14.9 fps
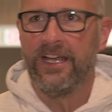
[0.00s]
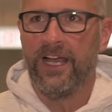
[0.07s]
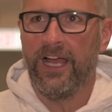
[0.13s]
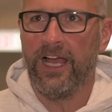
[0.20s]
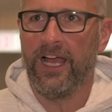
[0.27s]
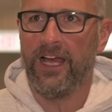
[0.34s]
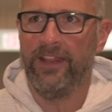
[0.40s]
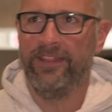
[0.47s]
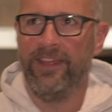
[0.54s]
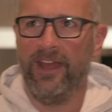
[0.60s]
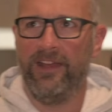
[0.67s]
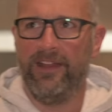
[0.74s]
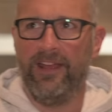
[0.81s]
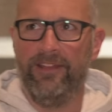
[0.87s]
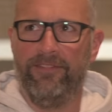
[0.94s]
Uh,
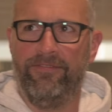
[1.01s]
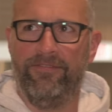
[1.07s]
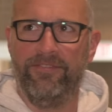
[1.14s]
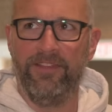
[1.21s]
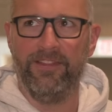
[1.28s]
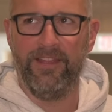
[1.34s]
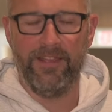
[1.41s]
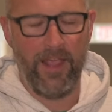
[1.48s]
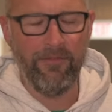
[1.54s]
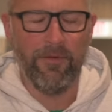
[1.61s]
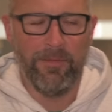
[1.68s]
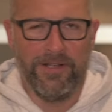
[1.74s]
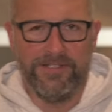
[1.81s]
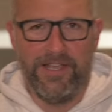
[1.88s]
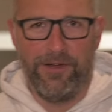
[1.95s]
that I feel like
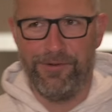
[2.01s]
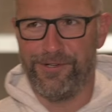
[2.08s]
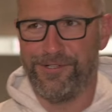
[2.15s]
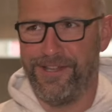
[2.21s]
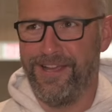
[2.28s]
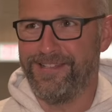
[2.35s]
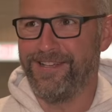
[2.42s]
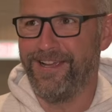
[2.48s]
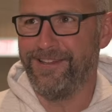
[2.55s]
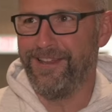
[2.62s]
everybody's Irish that day.